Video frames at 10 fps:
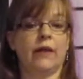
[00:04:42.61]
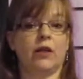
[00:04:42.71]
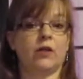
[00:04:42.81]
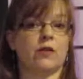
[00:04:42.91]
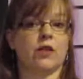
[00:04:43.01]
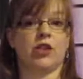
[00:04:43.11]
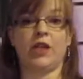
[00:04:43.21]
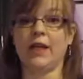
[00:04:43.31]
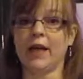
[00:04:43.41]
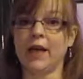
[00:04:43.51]
There's the
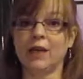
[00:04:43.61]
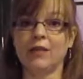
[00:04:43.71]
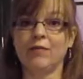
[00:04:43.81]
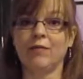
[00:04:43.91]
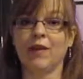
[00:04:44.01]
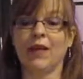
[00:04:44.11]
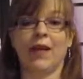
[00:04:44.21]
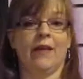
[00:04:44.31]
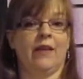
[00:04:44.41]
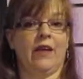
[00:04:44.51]
cheetah,
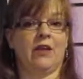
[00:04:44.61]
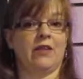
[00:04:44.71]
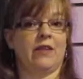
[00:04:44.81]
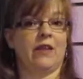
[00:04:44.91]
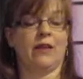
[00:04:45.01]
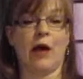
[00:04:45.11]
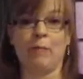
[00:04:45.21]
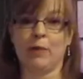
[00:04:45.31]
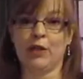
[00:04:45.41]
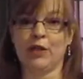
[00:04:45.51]
there's the
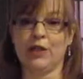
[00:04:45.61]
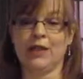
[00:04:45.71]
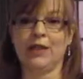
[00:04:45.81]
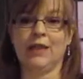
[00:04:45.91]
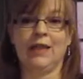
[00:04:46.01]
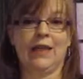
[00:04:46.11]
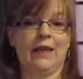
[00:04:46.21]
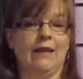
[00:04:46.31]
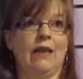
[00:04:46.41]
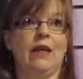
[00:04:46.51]
leopard,
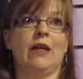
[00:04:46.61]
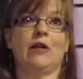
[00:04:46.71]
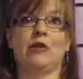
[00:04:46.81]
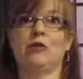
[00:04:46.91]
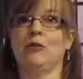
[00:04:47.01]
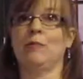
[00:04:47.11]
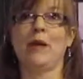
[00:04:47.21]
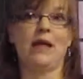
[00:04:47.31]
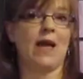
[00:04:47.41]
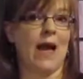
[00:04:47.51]
there's
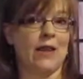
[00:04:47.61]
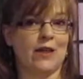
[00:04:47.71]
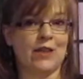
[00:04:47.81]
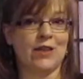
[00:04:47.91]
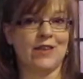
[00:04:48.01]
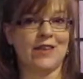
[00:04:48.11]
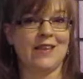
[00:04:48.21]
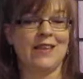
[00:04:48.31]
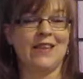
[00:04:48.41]
many others.